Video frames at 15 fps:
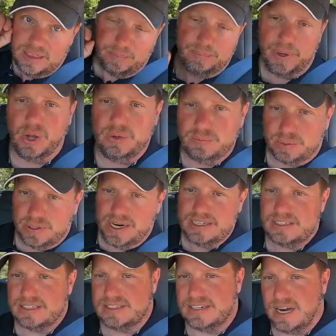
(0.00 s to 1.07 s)
the build and
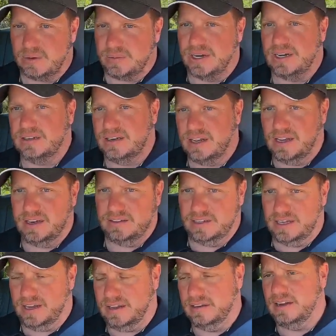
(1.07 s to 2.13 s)
price is not ready
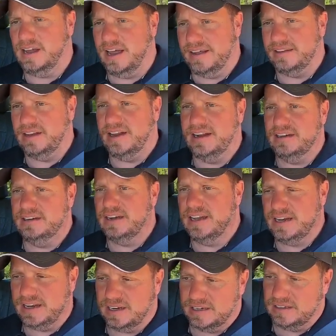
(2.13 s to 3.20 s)
that
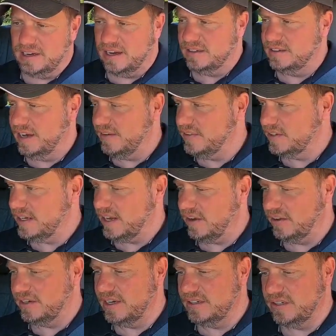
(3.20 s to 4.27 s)
online, and I haven't
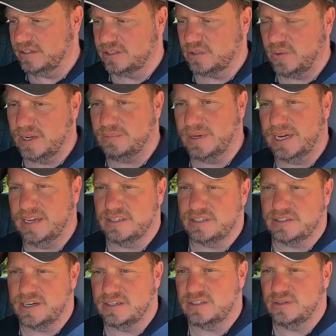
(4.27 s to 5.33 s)
got all the details quite in my head
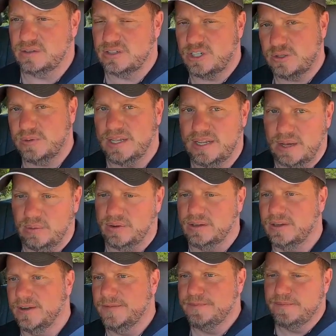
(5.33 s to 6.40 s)
straight. So excuse me on that
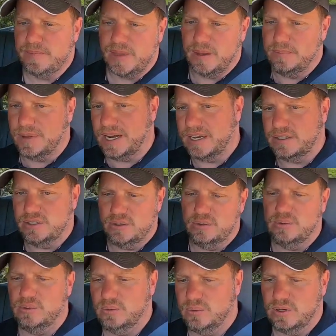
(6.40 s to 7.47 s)
one. But I
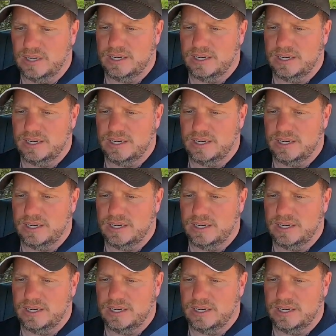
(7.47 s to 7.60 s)
do